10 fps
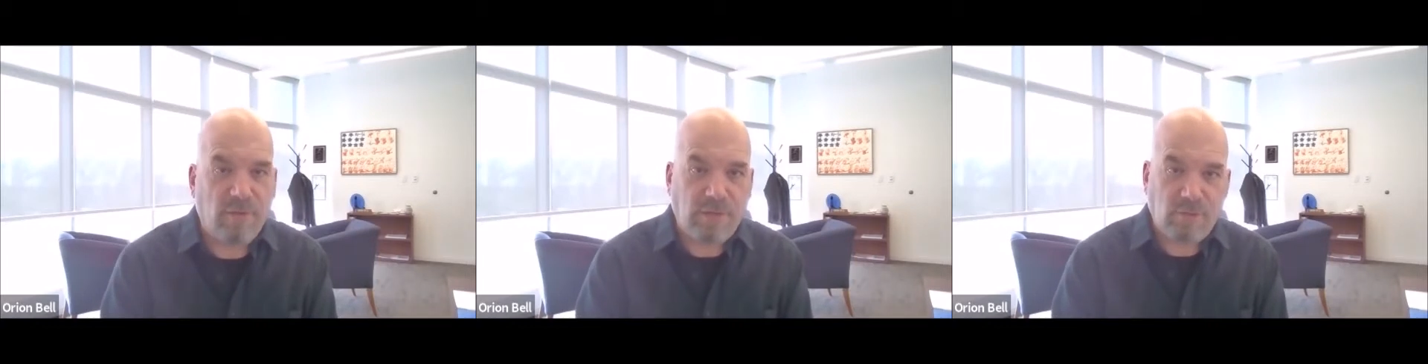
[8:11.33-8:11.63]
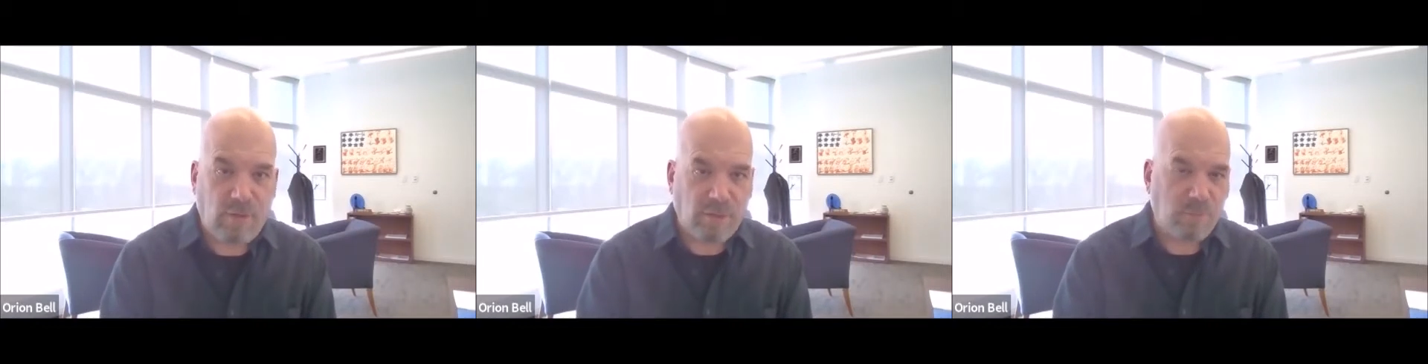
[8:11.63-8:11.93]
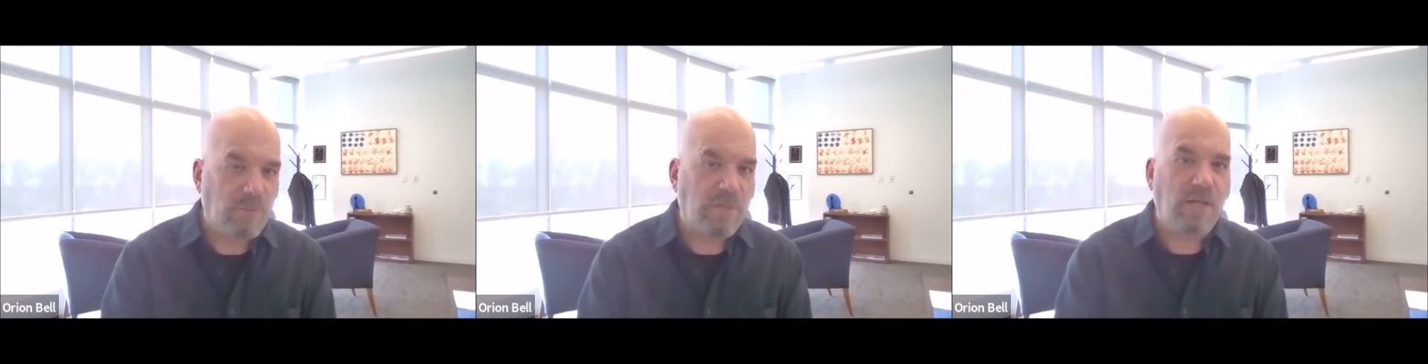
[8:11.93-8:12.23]
like
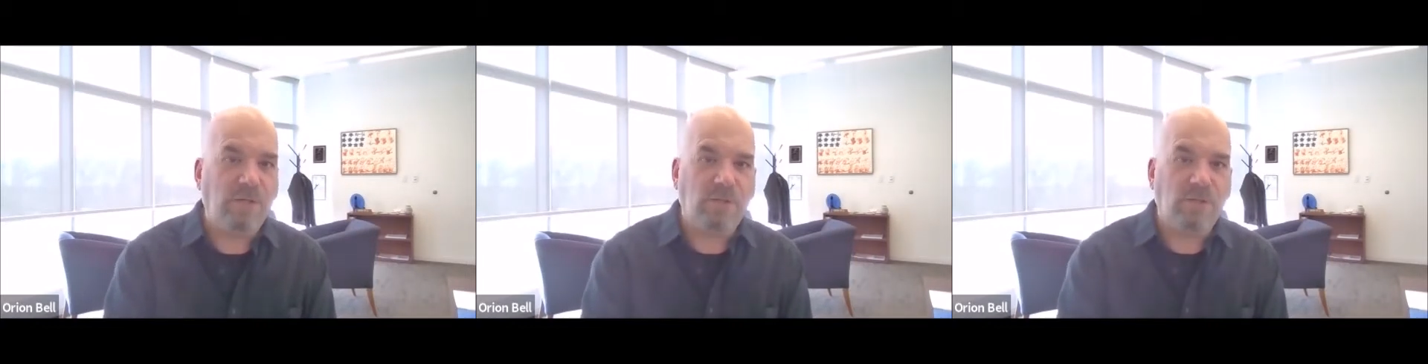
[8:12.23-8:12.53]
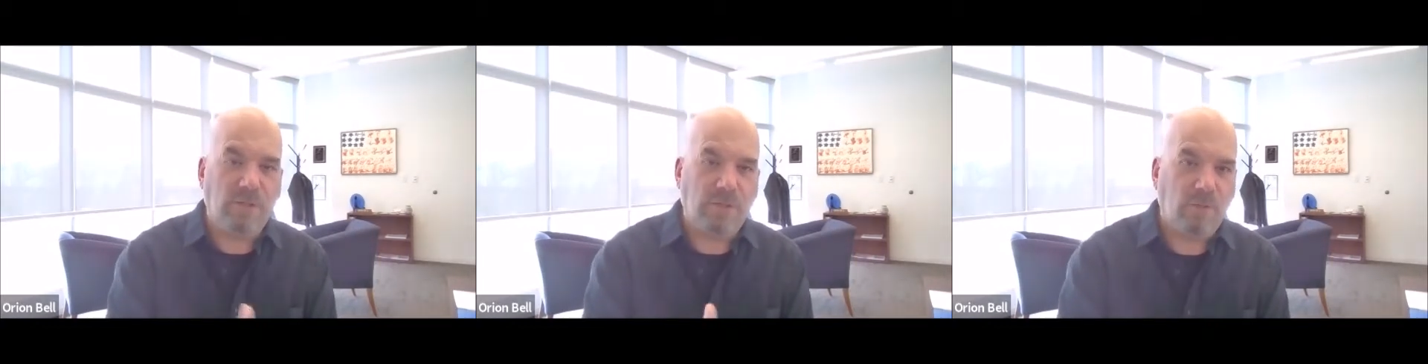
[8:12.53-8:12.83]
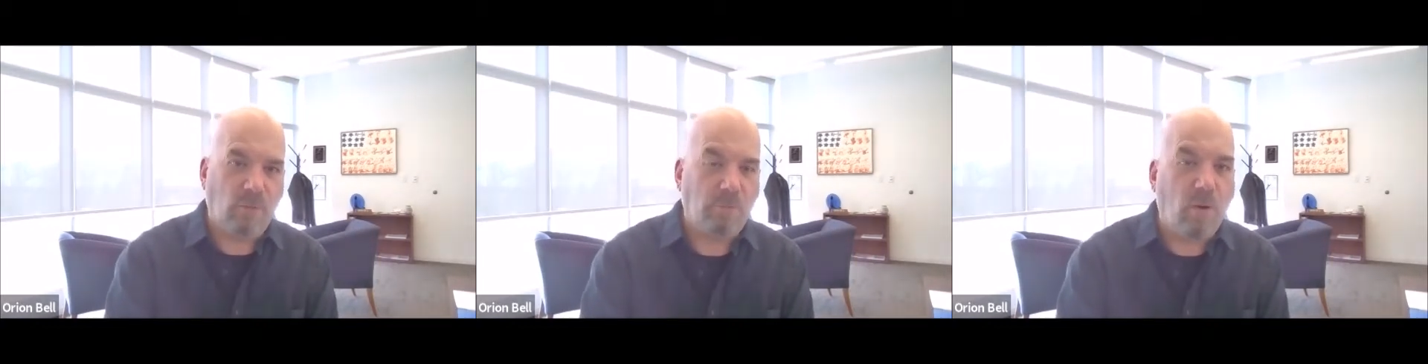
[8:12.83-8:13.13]
transportation or